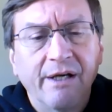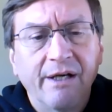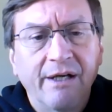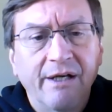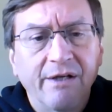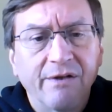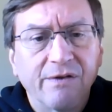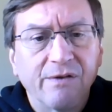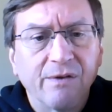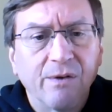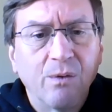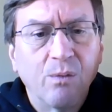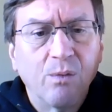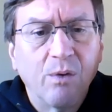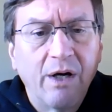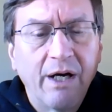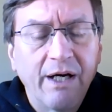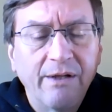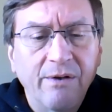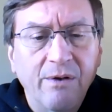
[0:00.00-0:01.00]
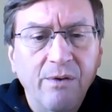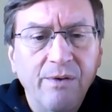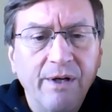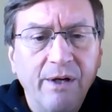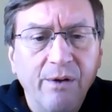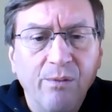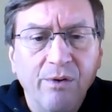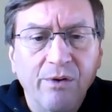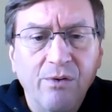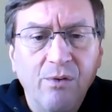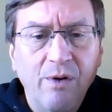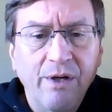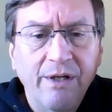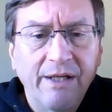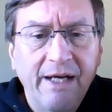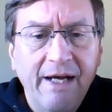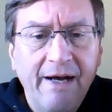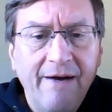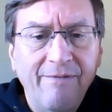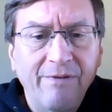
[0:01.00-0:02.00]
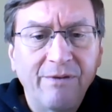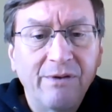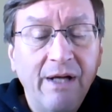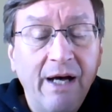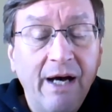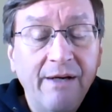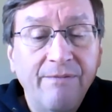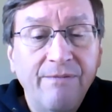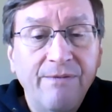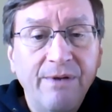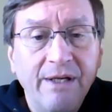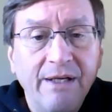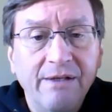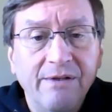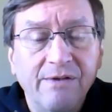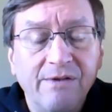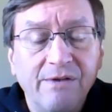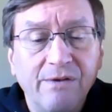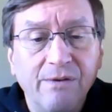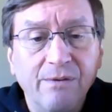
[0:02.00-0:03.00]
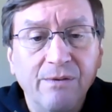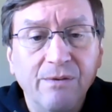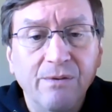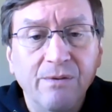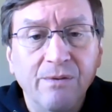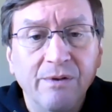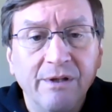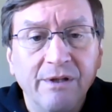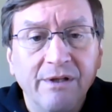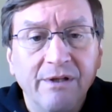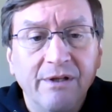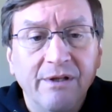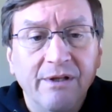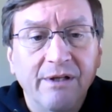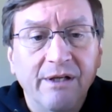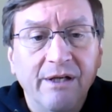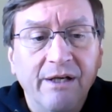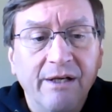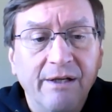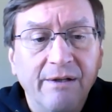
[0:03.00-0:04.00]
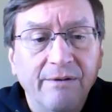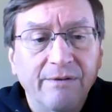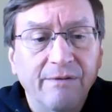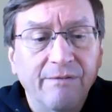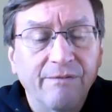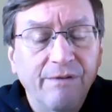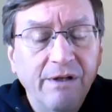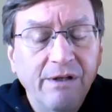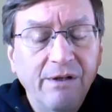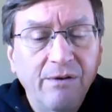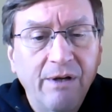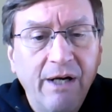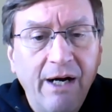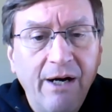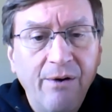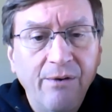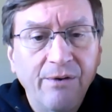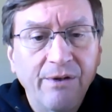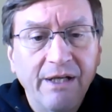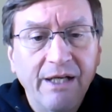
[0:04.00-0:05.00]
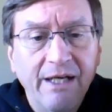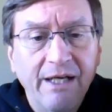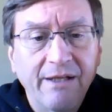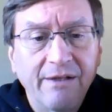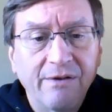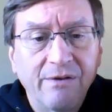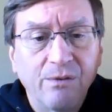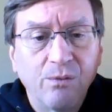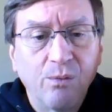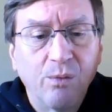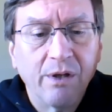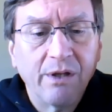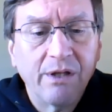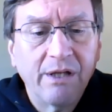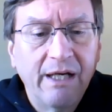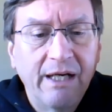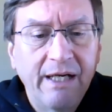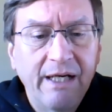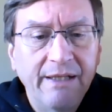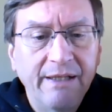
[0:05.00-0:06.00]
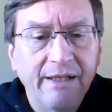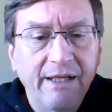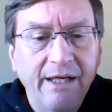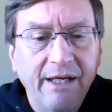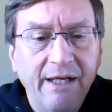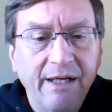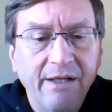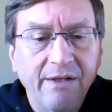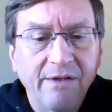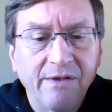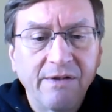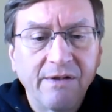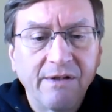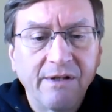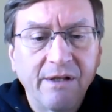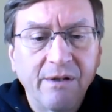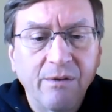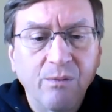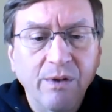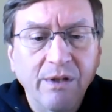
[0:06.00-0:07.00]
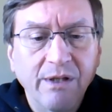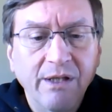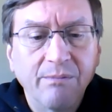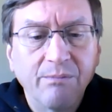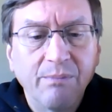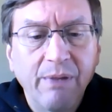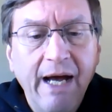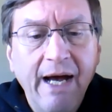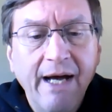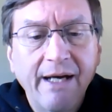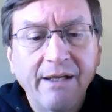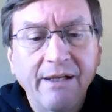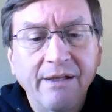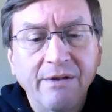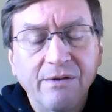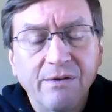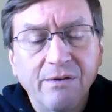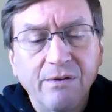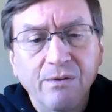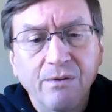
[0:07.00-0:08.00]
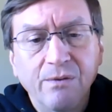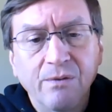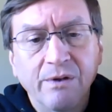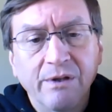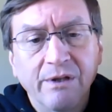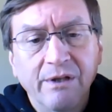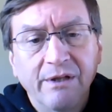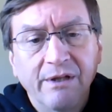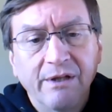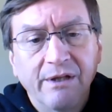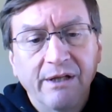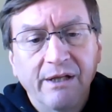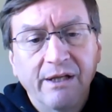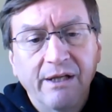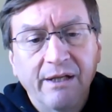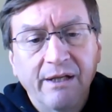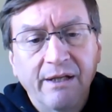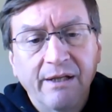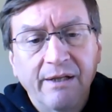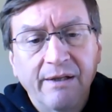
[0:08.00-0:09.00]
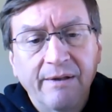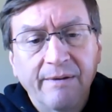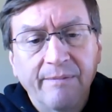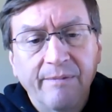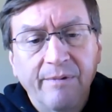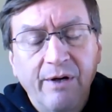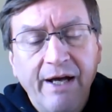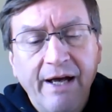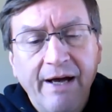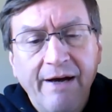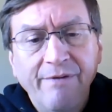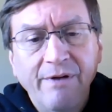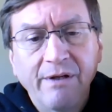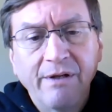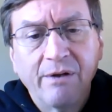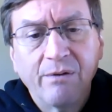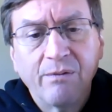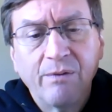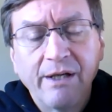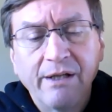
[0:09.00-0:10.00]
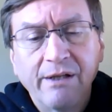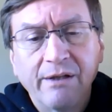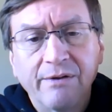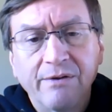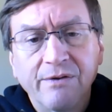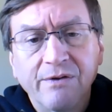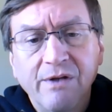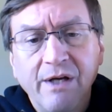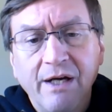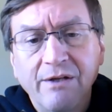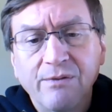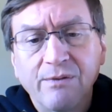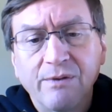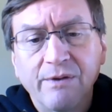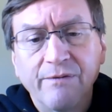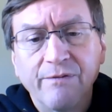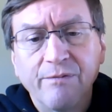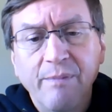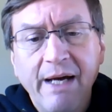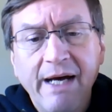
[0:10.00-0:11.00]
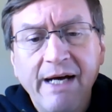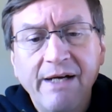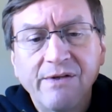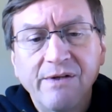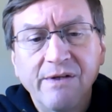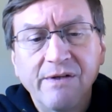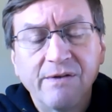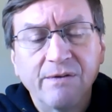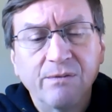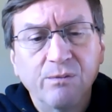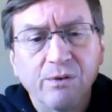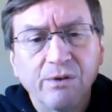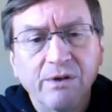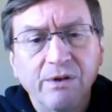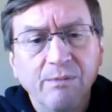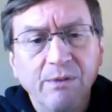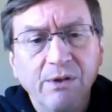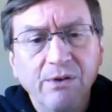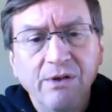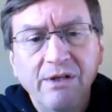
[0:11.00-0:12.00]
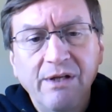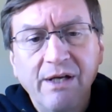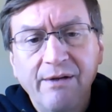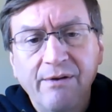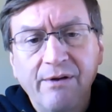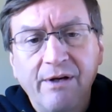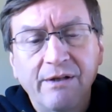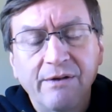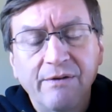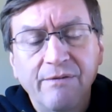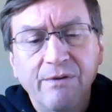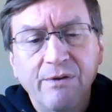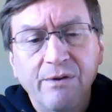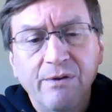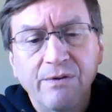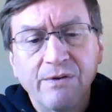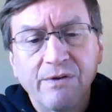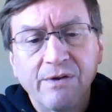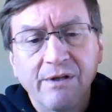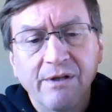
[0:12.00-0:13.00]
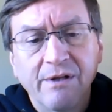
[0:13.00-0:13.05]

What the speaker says: So I know that we're going to have a lot of things to figure out and to work on as we get back into having a regular schedule of masses, and we'll communicate all of those